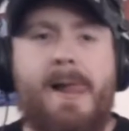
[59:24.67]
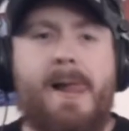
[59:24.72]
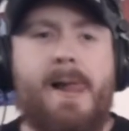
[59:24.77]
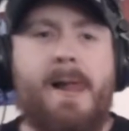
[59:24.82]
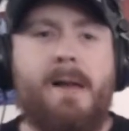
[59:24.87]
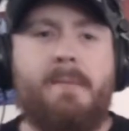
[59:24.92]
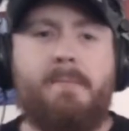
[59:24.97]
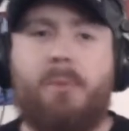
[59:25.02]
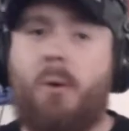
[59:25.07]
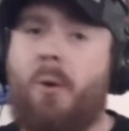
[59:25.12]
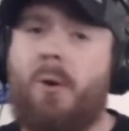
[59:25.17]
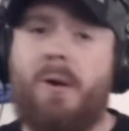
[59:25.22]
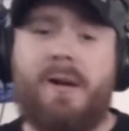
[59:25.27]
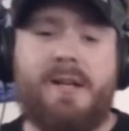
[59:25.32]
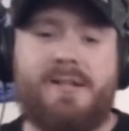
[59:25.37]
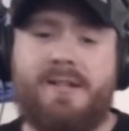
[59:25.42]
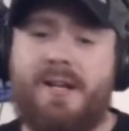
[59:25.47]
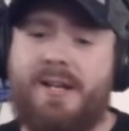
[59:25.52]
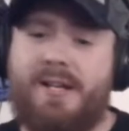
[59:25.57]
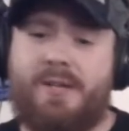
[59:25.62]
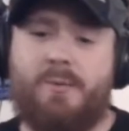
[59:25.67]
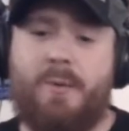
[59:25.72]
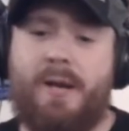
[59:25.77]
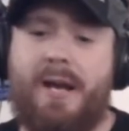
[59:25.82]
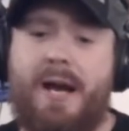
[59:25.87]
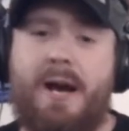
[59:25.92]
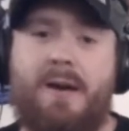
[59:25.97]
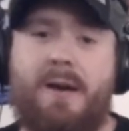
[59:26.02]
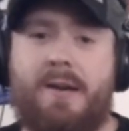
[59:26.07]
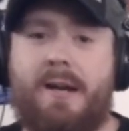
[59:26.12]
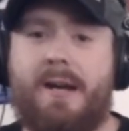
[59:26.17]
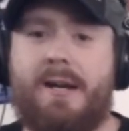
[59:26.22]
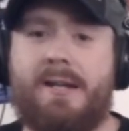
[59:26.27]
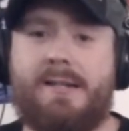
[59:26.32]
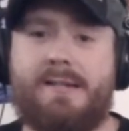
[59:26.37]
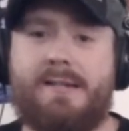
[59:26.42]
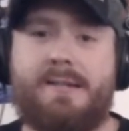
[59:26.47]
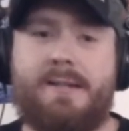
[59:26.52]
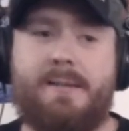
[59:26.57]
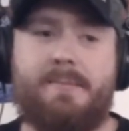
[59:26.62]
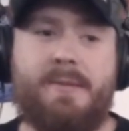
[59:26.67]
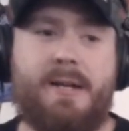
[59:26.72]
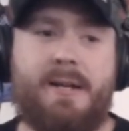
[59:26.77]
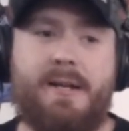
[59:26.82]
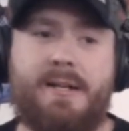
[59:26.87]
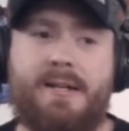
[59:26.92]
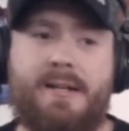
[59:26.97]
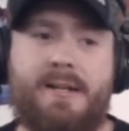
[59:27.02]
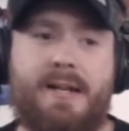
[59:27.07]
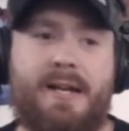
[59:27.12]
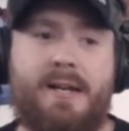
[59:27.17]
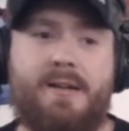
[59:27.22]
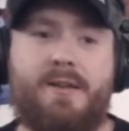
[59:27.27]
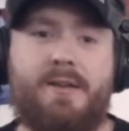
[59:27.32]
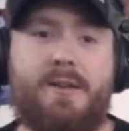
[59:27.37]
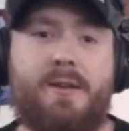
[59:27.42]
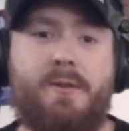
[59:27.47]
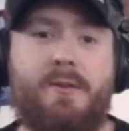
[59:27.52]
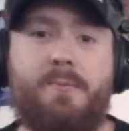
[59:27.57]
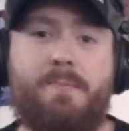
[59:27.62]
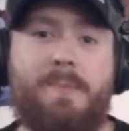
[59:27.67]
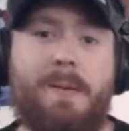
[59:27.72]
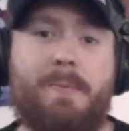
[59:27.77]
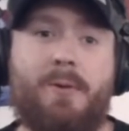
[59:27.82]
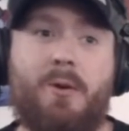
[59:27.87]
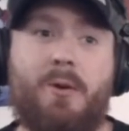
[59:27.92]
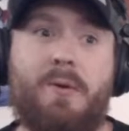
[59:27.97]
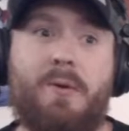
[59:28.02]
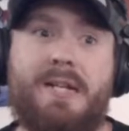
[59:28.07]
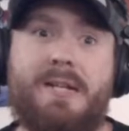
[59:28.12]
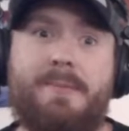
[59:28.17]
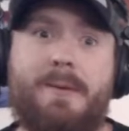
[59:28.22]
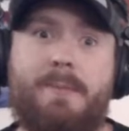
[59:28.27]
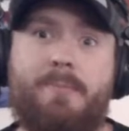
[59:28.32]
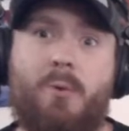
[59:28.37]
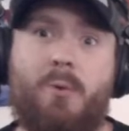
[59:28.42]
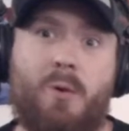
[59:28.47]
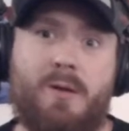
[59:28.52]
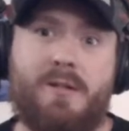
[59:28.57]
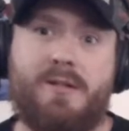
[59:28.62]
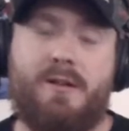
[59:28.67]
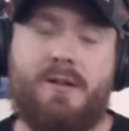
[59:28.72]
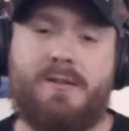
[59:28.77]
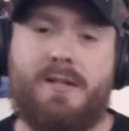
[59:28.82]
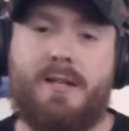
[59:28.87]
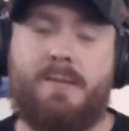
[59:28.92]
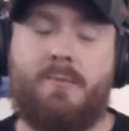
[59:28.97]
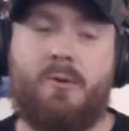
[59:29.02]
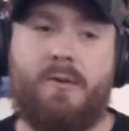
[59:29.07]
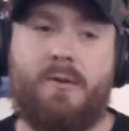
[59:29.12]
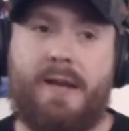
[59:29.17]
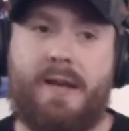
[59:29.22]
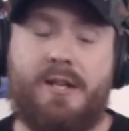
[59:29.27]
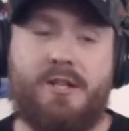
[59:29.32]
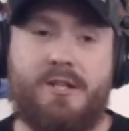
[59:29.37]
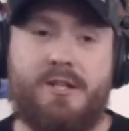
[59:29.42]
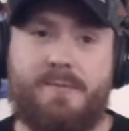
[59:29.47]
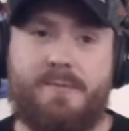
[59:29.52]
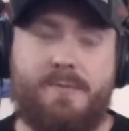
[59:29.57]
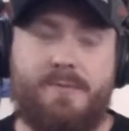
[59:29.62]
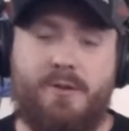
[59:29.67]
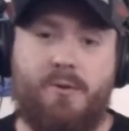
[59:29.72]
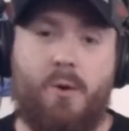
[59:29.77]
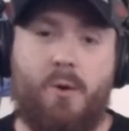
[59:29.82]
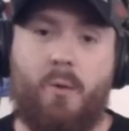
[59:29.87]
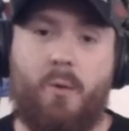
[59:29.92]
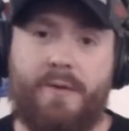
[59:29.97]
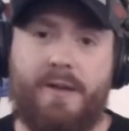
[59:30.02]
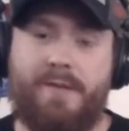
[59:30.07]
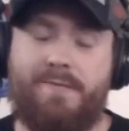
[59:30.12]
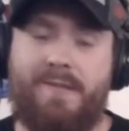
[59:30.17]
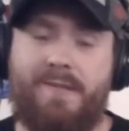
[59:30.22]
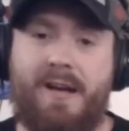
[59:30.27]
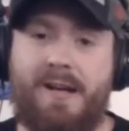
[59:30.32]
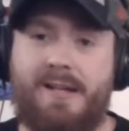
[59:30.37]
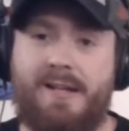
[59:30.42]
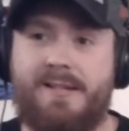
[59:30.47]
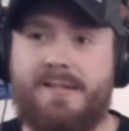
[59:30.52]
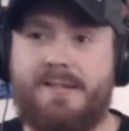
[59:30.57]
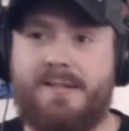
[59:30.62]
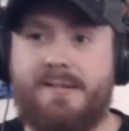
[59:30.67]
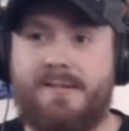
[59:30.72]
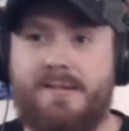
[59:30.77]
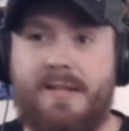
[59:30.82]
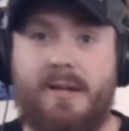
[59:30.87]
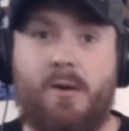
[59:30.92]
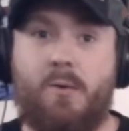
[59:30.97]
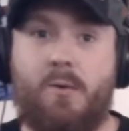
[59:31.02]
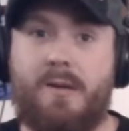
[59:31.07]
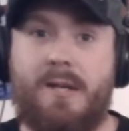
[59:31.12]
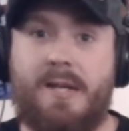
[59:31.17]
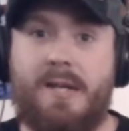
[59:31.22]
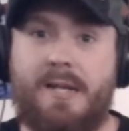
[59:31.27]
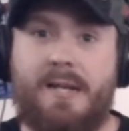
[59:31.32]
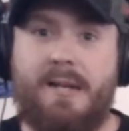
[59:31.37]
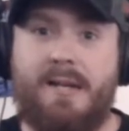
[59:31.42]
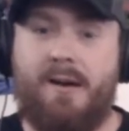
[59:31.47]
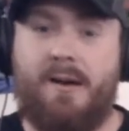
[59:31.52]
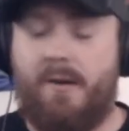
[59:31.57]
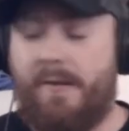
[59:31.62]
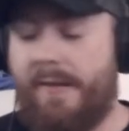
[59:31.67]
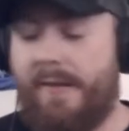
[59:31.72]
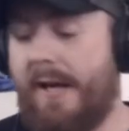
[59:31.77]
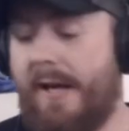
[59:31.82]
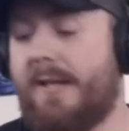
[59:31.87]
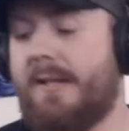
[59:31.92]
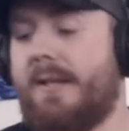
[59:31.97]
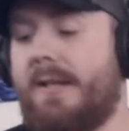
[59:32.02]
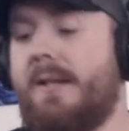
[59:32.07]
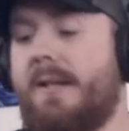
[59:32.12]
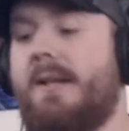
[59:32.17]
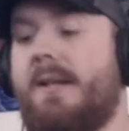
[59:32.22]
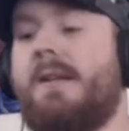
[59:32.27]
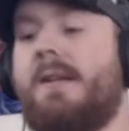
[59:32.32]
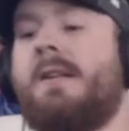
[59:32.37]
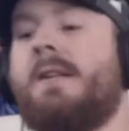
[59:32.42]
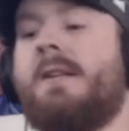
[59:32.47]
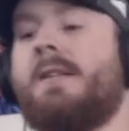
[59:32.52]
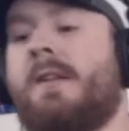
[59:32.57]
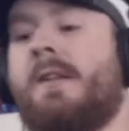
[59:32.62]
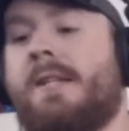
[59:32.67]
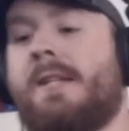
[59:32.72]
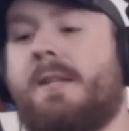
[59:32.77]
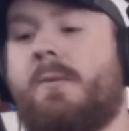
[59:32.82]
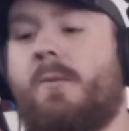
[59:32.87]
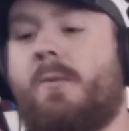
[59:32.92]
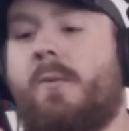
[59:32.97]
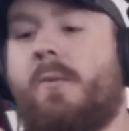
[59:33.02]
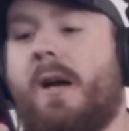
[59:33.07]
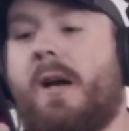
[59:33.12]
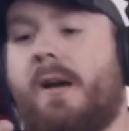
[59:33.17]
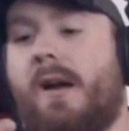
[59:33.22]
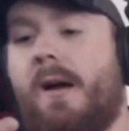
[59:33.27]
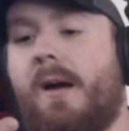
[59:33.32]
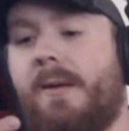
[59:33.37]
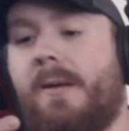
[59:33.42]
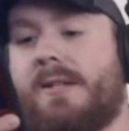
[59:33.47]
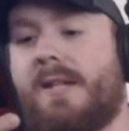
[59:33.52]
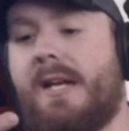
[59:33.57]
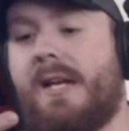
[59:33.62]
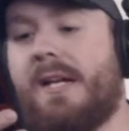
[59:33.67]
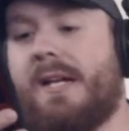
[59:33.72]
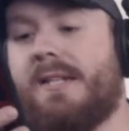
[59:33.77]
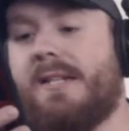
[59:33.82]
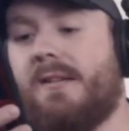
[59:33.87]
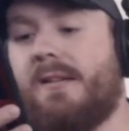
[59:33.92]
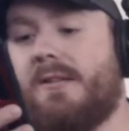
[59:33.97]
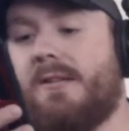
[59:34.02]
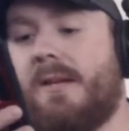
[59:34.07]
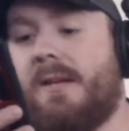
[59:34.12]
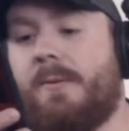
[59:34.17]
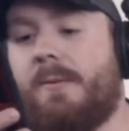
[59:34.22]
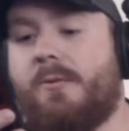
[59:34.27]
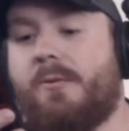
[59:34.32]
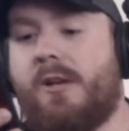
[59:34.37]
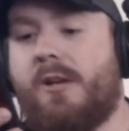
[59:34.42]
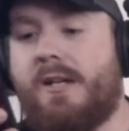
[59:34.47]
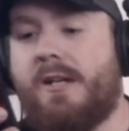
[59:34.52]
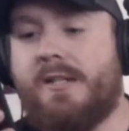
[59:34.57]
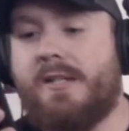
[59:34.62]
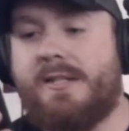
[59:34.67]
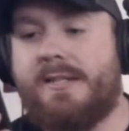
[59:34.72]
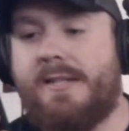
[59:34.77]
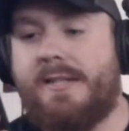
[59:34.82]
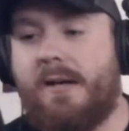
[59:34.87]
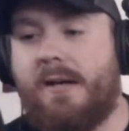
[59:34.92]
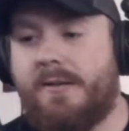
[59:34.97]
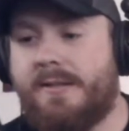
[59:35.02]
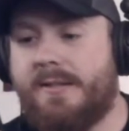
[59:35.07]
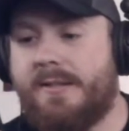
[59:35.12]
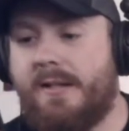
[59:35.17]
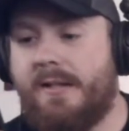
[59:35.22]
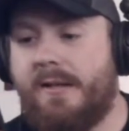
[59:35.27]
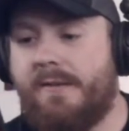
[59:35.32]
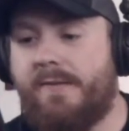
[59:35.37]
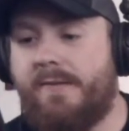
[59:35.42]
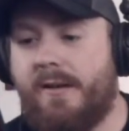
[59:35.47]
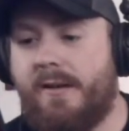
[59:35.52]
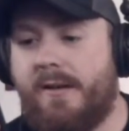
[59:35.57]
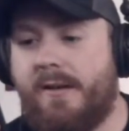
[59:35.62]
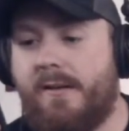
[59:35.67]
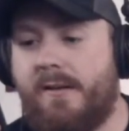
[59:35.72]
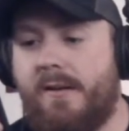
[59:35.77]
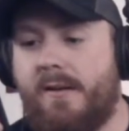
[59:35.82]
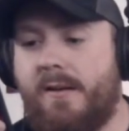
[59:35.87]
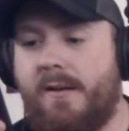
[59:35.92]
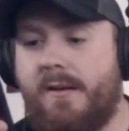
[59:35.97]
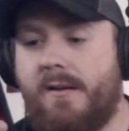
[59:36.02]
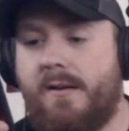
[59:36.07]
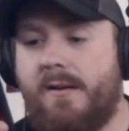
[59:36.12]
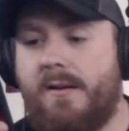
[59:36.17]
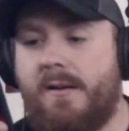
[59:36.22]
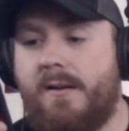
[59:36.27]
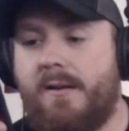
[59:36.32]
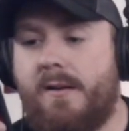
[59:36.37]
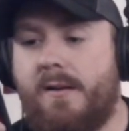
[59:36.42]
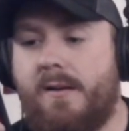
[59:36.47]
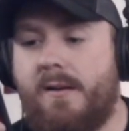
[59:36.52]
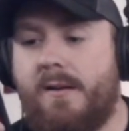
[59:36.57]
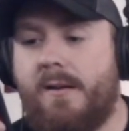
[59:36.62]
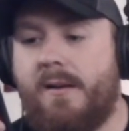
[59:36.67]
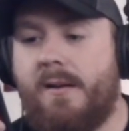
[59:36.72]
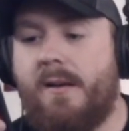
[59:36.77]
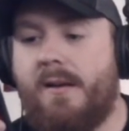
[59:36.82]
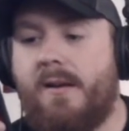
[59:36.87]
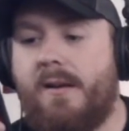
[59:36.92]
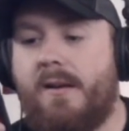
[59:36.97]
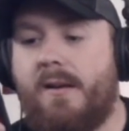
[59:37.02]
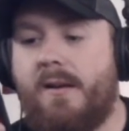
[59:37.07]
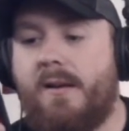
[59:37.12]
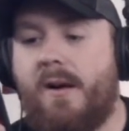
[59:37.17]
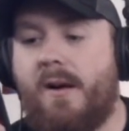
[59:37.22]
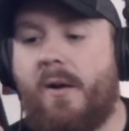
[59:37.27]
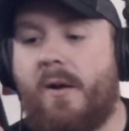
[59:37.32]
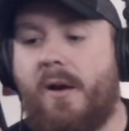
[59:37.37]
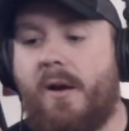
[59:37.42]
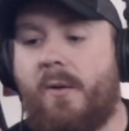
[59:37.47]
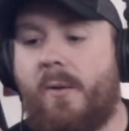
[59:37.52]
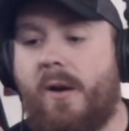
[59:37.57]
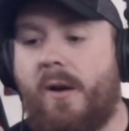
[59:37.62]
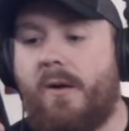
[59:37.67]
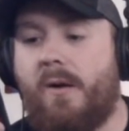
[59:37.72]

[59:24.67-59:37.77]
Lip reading: porn is on its way out, guys. I'm telling you, people don't need to be porn stars anymore. They can just do OnlyFans. They don't need all that. So let's see, what we got comments. Like I said, there's a lot of people trying to just sell stuff on here. Okay, here we go.